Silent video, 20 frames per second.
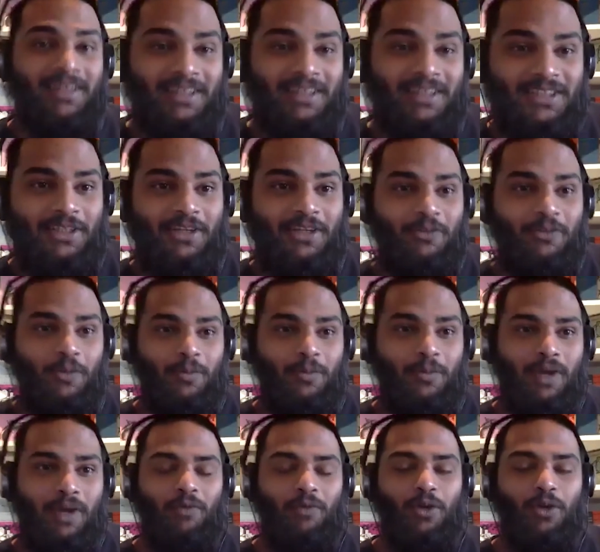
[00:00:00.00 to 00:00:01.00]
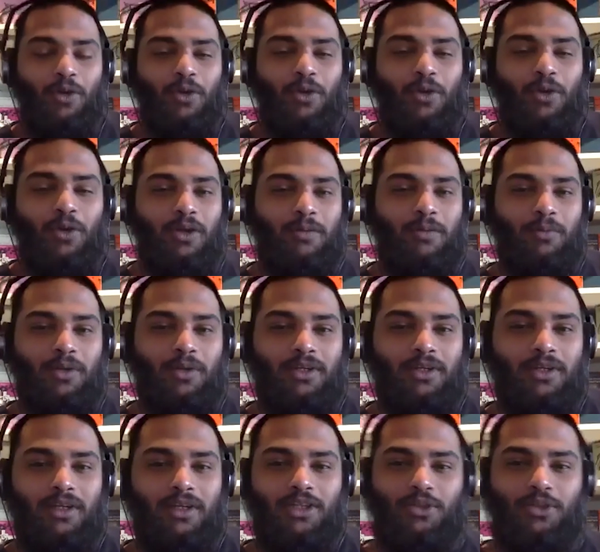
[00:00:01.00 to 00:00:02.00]
said that I would look a lot more
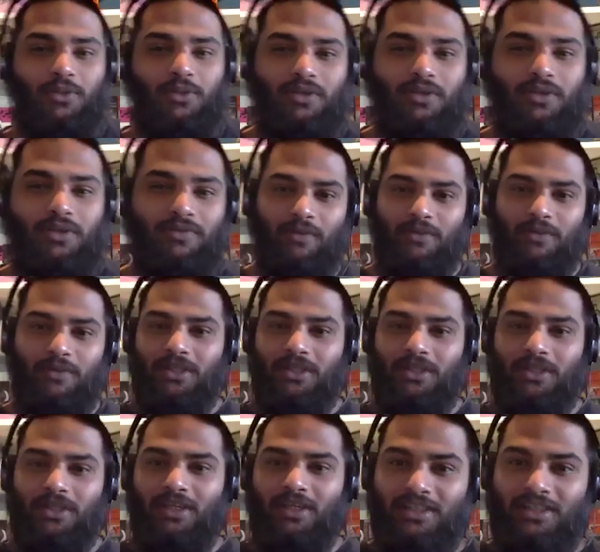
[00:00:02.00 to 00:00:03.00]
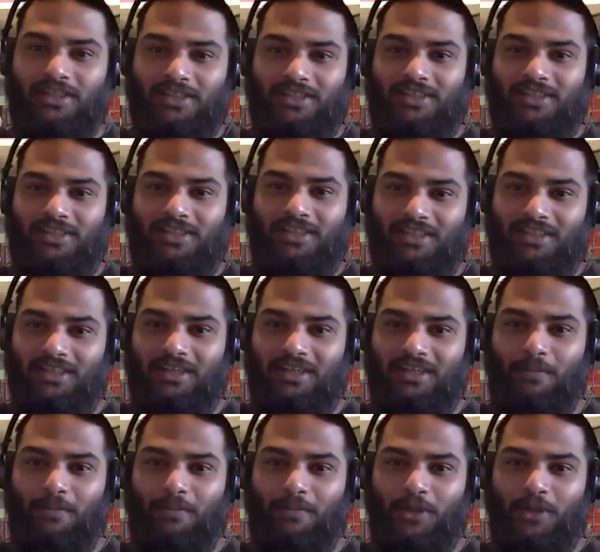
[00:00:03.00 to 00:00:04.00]
intellectual if I was against a
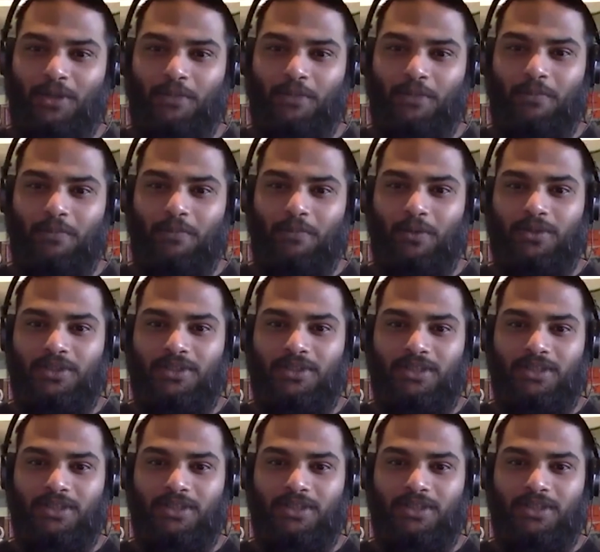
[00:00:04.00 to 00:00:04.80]
bunch of books.